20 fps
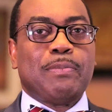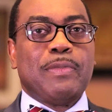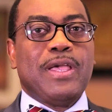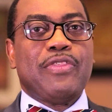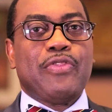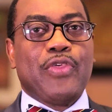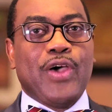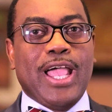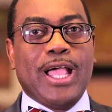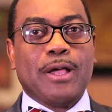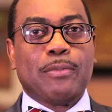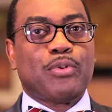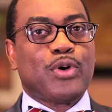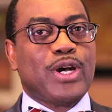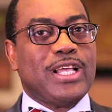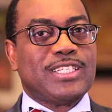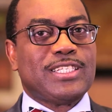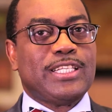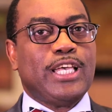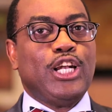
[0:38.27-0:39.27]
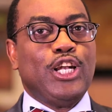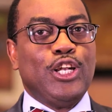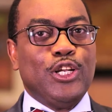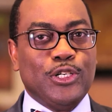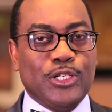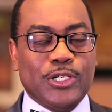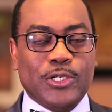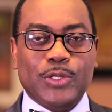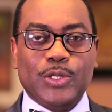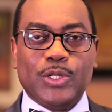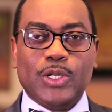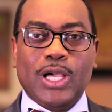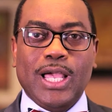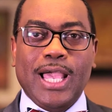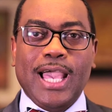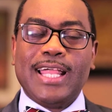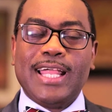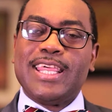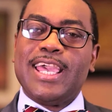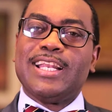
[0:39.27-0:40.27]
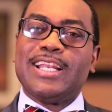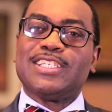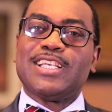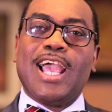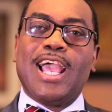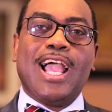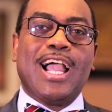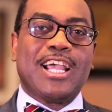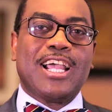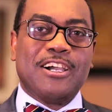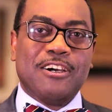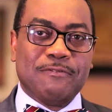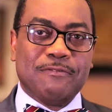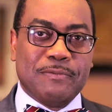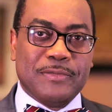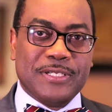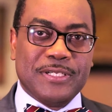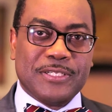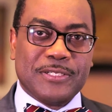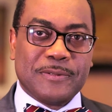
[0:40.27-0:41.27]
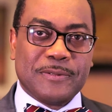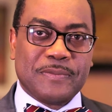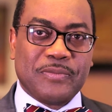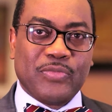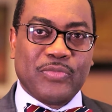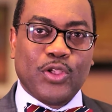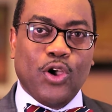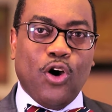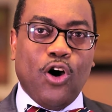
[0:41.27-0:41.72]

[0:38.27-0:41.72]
Let me thank President Lungu and the entire government